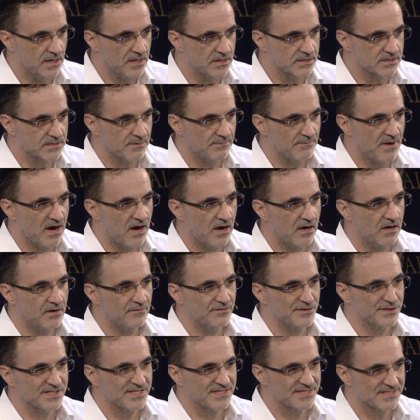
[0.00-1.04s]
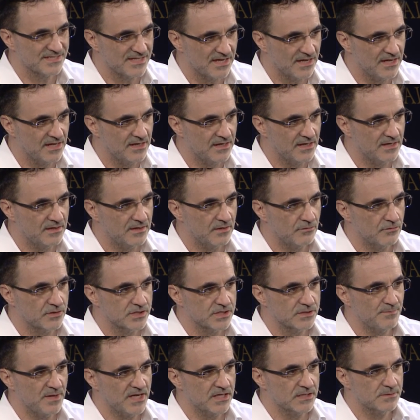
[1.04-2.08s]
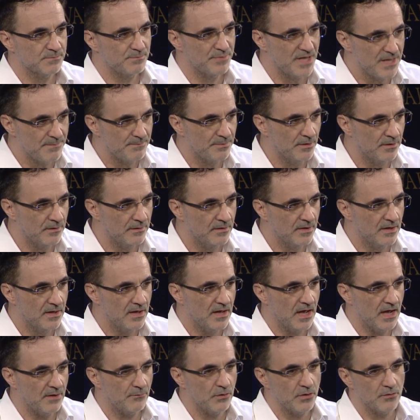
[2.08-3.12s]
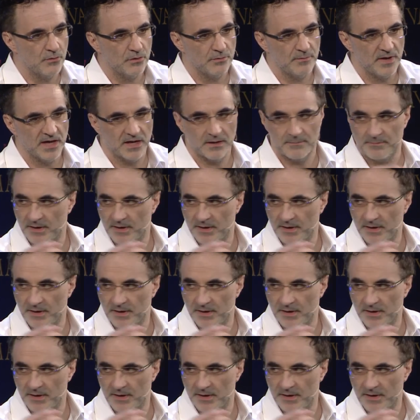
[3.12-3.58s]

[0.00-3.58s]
It's the mark of a society that respects people, and we would make a